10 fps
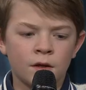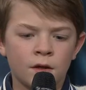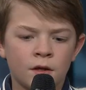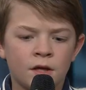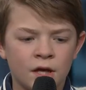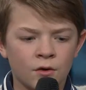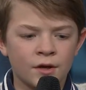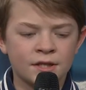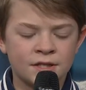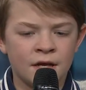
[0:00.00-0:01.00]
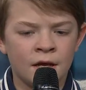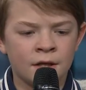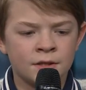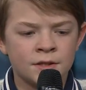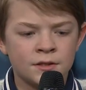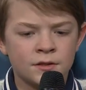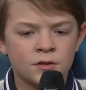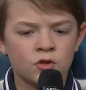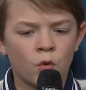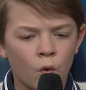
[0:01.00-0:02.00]
hearing scenes
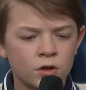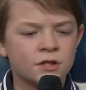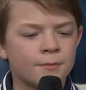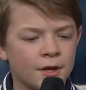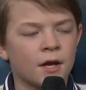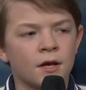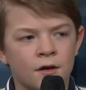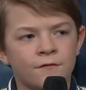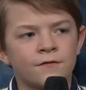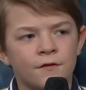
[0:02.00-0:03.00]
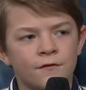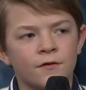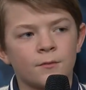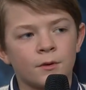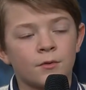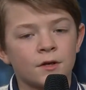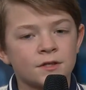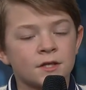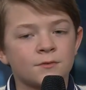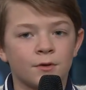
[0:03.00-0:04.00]
towards the beginning of the filming
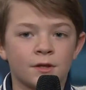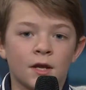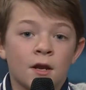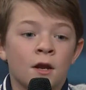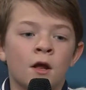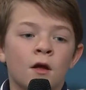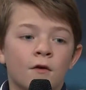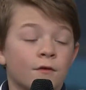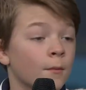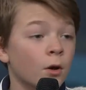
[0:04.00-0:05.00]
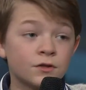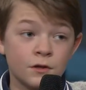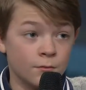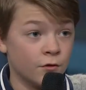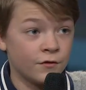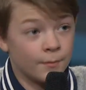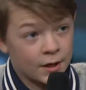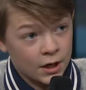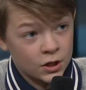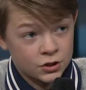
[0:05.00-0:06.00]
process, but then for most of the movie, my
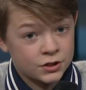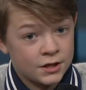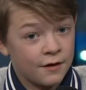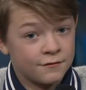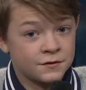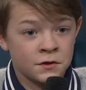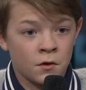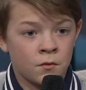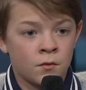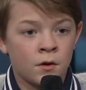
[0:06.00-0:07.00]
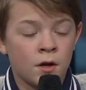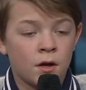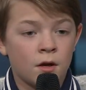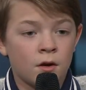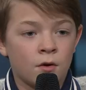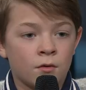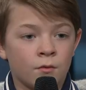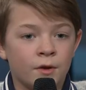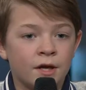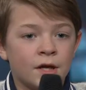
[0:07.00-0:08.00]
character's deaf, so
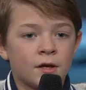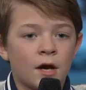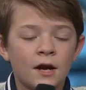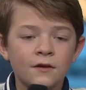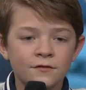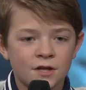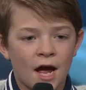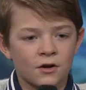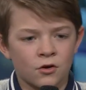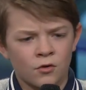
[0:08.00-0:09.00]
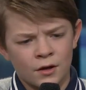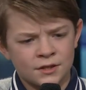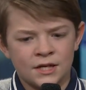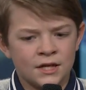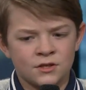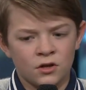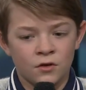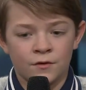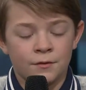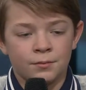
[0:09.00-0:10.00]
we kind of scattered around scenes all
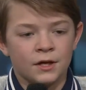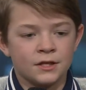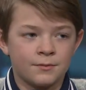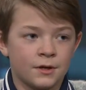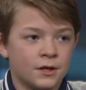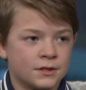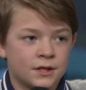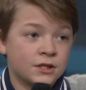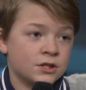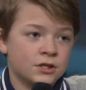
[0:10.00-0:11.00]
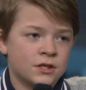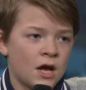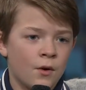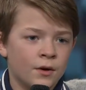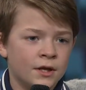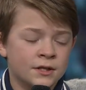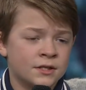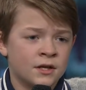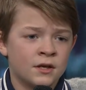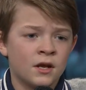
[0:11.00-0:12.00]
over the place because that's just how it is,
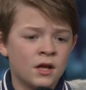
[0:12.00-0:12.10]
and